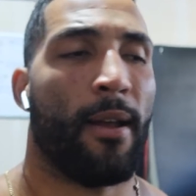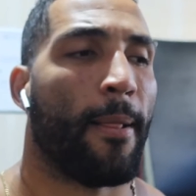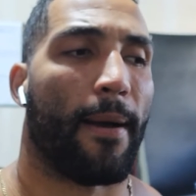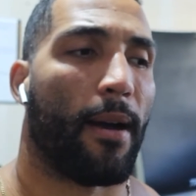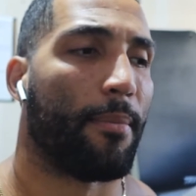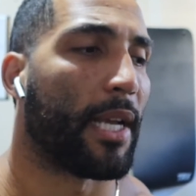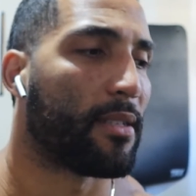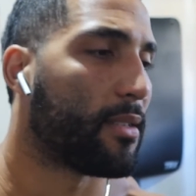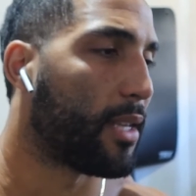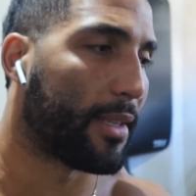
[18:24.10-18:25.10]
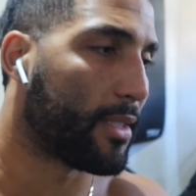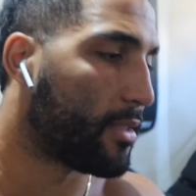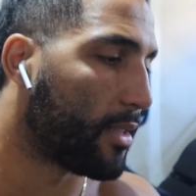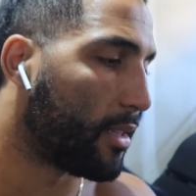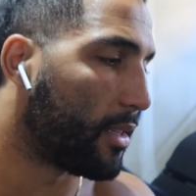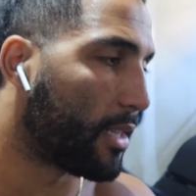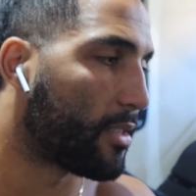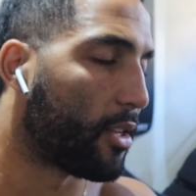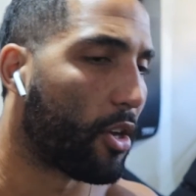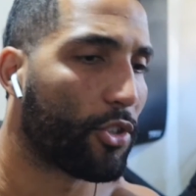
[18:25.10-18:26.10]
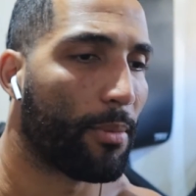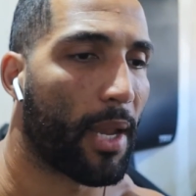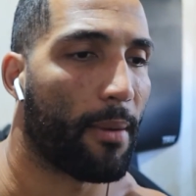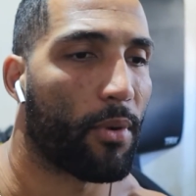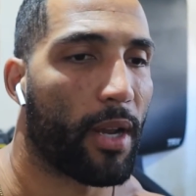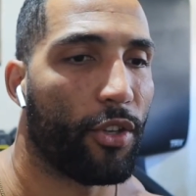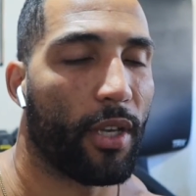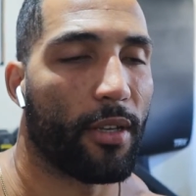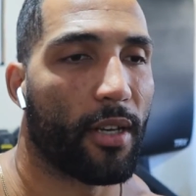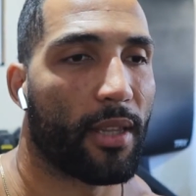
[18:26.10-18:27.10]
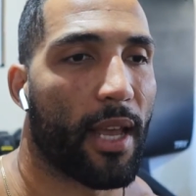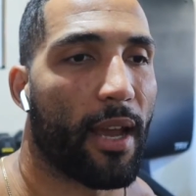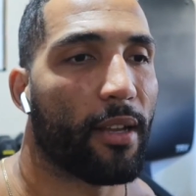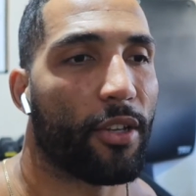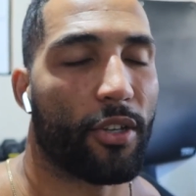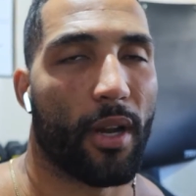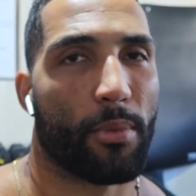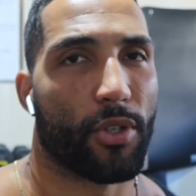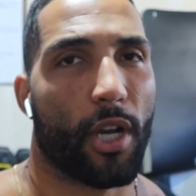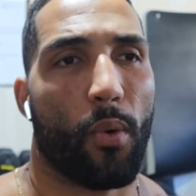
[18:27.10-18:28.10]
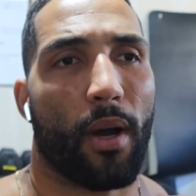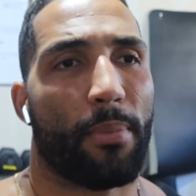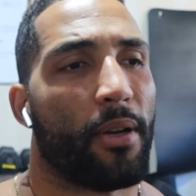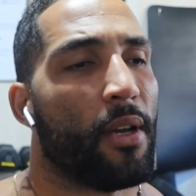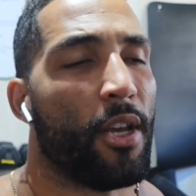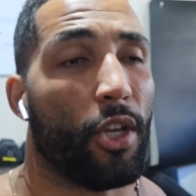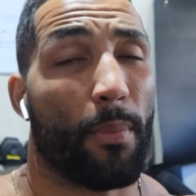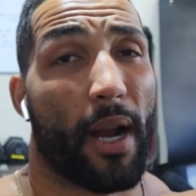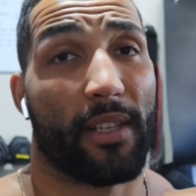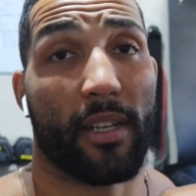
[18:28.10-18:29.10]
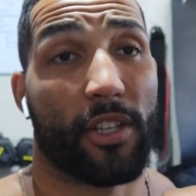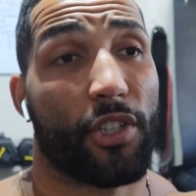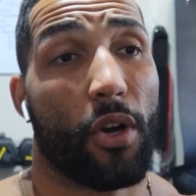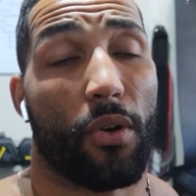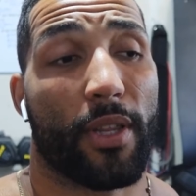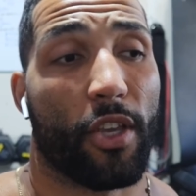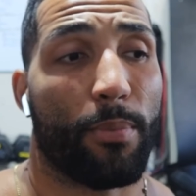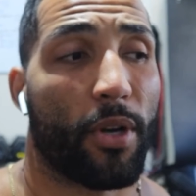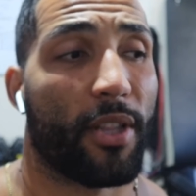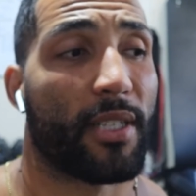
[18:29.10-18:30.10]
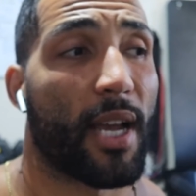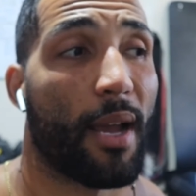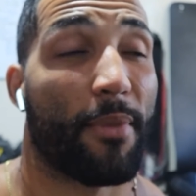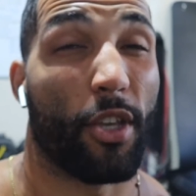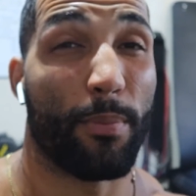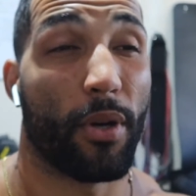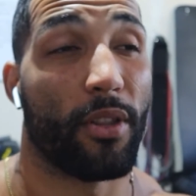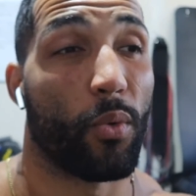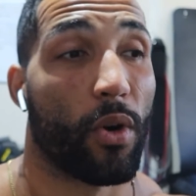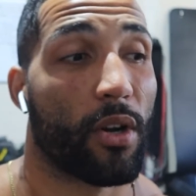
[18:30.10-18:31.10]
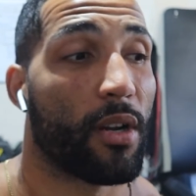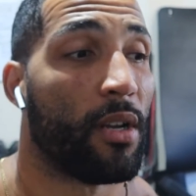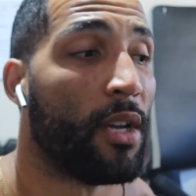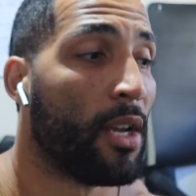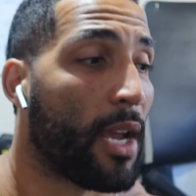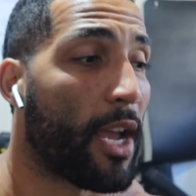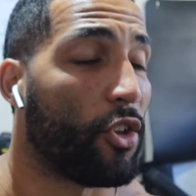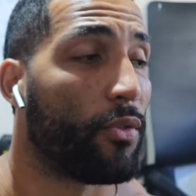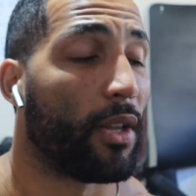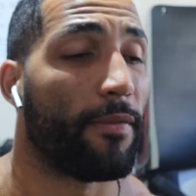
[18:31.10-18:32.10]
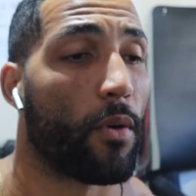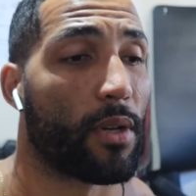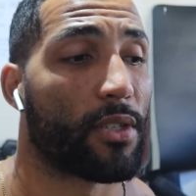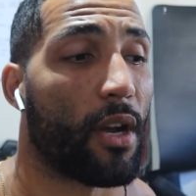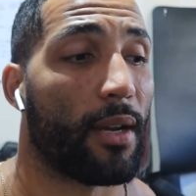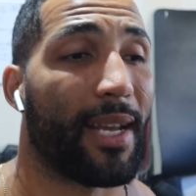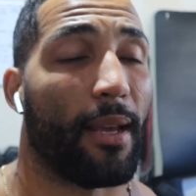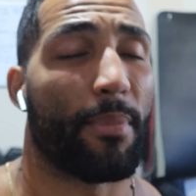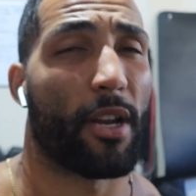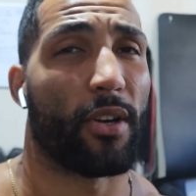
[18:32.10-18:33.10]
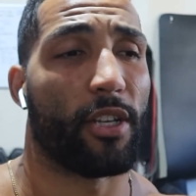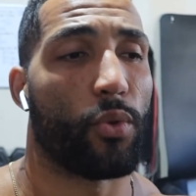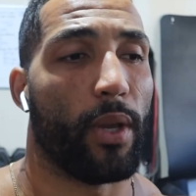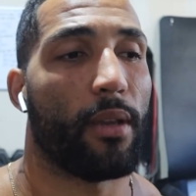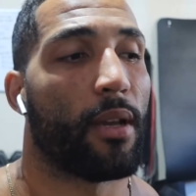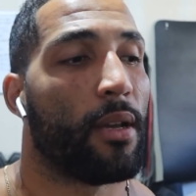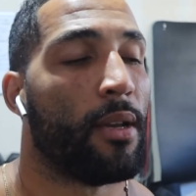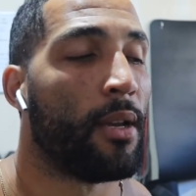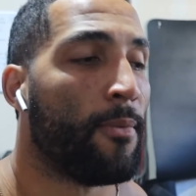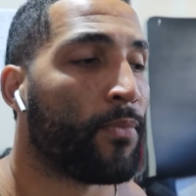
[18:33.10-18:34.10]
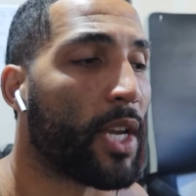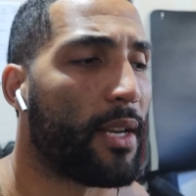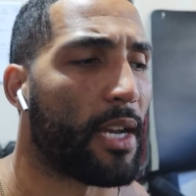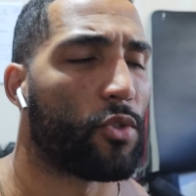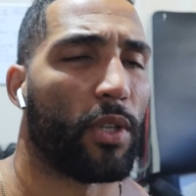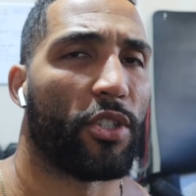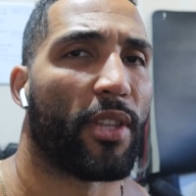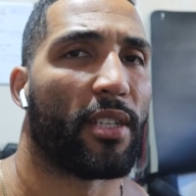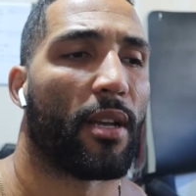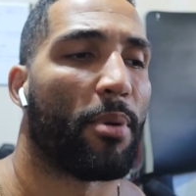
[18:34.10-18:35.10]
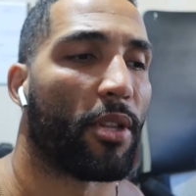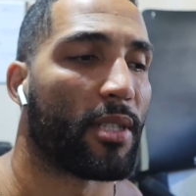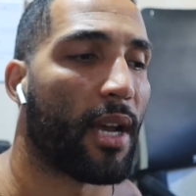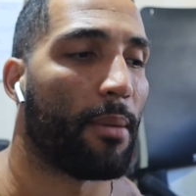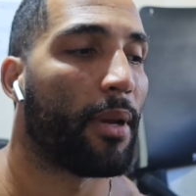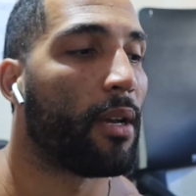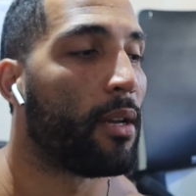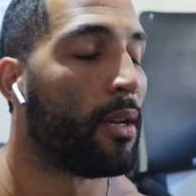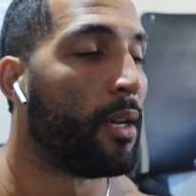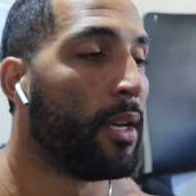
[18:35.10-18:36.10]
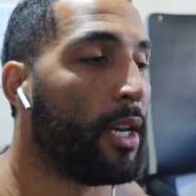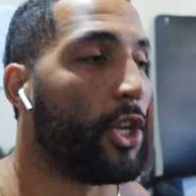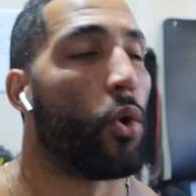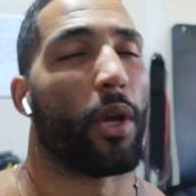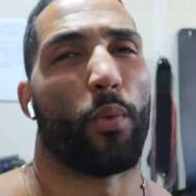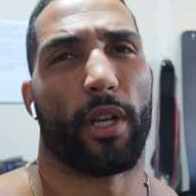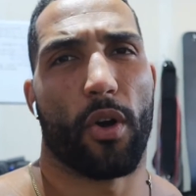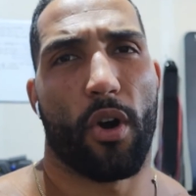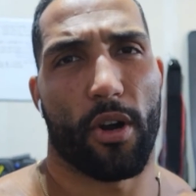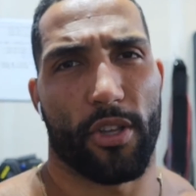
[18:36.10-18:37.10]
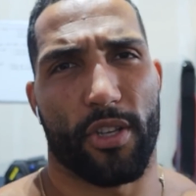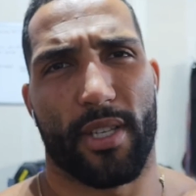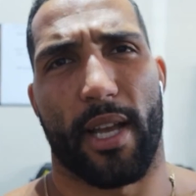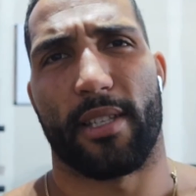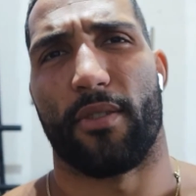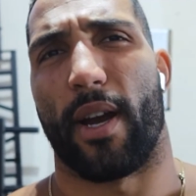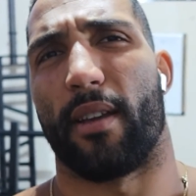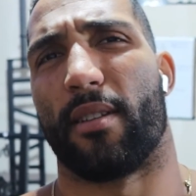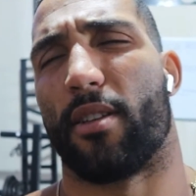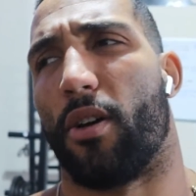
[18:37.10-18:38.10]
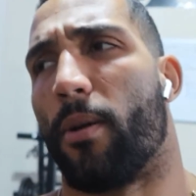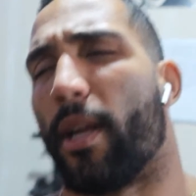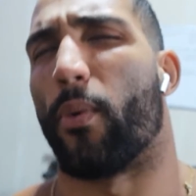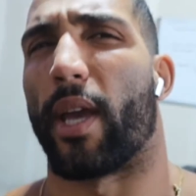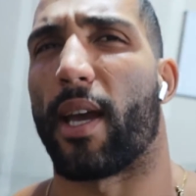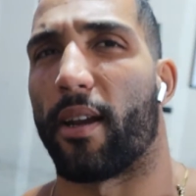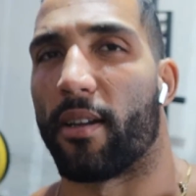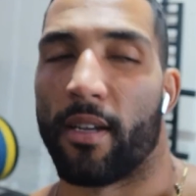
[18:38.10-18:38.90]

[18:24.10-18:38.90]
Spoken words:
That's the long-term game, right? You get good at that, your numbers will go up. Your body's gonna show that you put in the time, that you put in the work, and you really focused on getting better each week and not switching things up all the time, knowing when to go hard in your sets, right? So anyway, kind